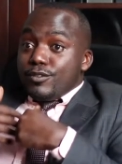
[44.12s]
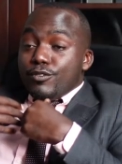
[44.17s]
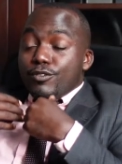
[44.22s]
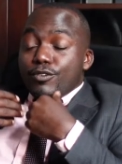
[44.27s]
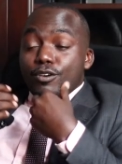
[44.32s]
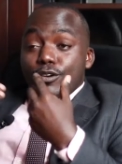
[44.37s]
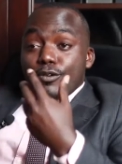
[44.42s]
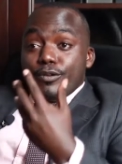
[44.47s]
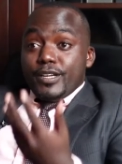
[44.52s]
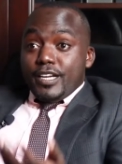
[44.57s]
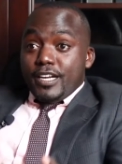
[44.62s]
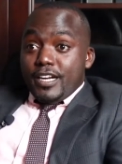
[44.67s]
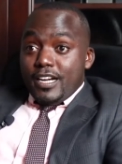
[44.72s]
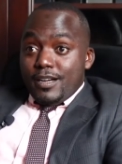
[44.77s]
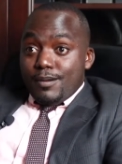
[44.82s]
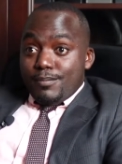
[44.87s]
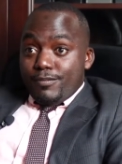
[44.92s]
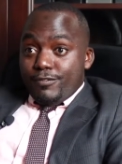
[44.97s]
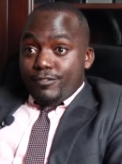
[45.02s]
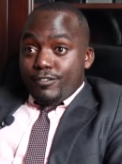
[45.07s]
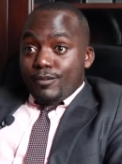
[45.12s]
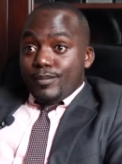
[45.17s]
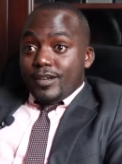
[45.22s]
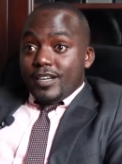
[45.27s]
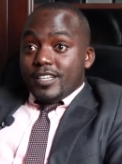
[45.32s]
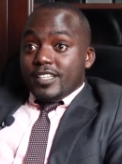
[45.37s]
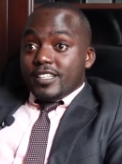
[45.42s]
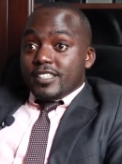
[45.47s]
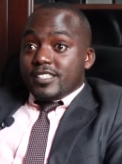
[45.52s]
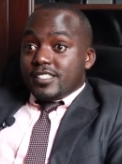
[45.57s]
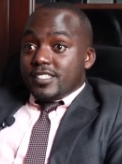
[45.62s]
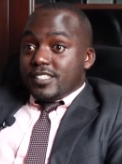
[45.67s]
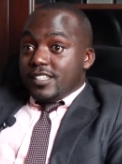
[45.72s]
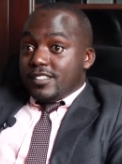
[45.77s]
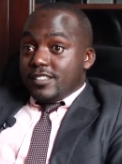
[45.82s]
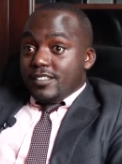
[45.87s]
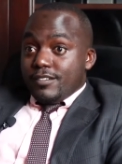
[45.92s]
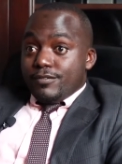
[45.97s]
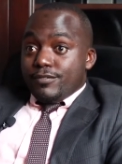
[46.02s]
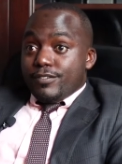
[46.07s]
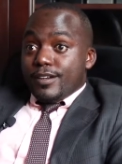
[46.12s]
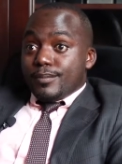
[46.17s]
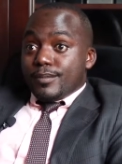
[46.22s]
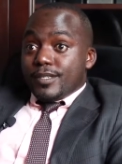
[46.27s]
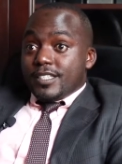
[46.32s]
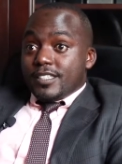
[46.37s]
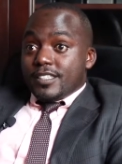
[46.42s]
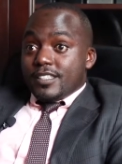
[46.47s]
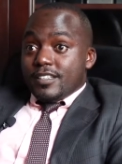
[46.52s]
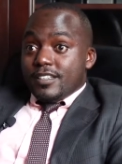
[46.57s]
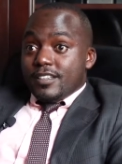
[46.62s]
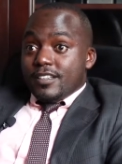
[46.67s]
Growing up from an extended family,